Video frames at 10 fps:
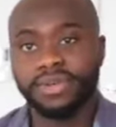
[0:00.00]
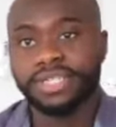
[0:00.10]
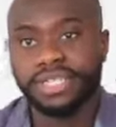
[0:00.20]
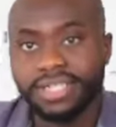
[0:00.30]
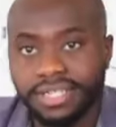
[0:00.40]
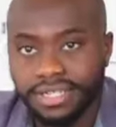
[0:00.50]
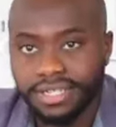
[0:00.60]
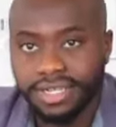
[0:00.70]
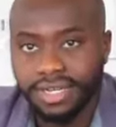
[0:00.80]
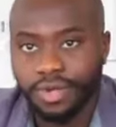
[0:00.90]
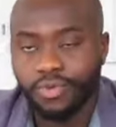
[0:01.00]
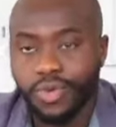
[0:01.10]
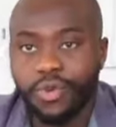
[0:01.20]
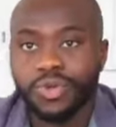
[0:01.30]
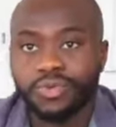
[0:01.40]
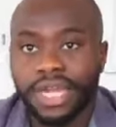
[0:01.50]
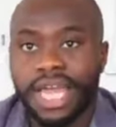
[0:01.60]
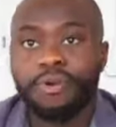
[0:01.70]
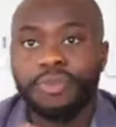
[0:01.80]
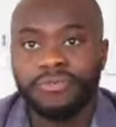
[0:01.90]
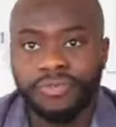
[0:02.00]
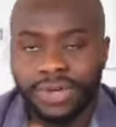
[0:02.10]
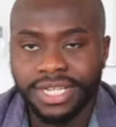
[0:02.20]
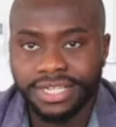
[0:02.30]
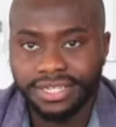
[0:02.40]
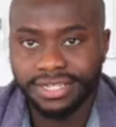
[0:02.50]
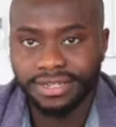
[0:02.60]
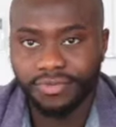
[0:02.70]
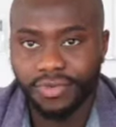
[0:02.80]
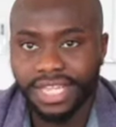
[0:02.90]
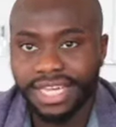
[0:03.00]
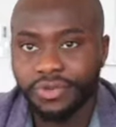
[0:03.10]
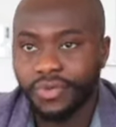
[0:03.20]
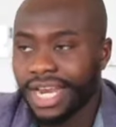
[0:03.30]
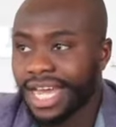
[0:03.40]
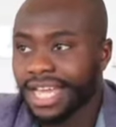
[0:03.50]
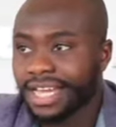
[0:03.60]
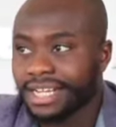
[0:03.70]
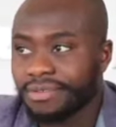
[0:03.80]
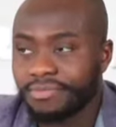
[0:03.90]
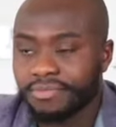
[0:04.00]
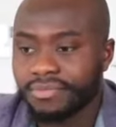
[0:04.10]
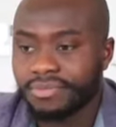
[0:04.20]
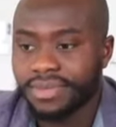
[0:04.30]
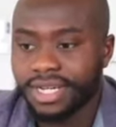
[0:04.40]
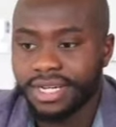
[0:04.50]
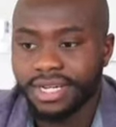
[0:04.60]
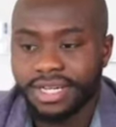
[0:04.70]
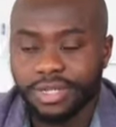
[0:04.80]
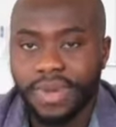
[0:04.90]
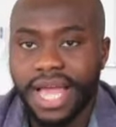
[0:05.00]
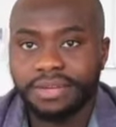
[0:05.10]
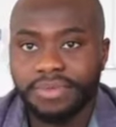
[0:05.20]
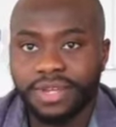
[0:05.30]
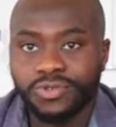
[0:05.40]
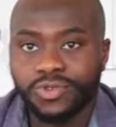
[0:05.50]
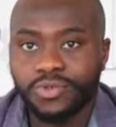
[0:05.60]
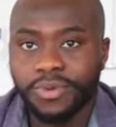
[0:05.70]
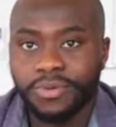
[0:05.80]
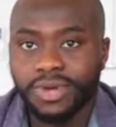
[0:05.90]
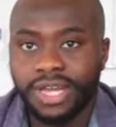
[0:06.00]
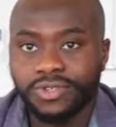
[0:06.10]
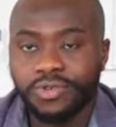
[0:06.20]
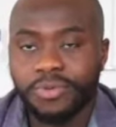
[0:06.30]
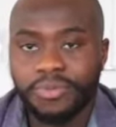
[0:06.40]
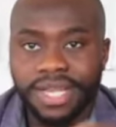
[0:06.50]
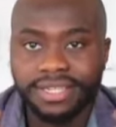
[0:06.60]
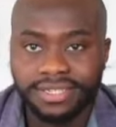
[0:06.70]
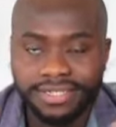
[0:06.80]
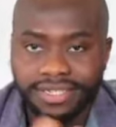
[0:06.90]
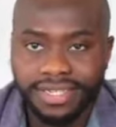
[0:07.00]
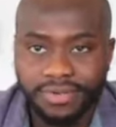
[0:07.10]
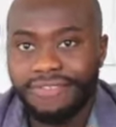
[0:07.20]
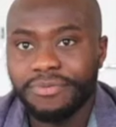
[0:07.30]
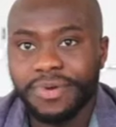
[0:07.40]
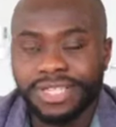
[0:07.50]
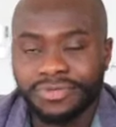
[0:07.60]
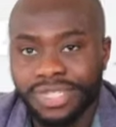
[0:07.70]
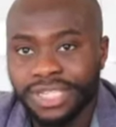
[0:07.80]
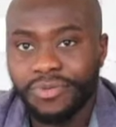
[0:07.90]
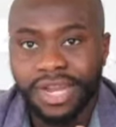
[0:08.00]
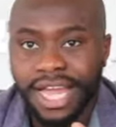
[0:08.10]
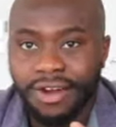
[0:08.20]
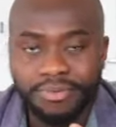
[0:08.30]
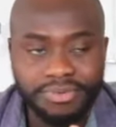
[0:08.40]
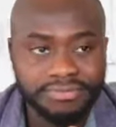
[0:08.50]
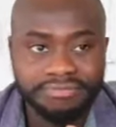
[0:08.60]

person. We always want to help everybody. We think we're like Spider-Man or Superman. Every person we see want to help.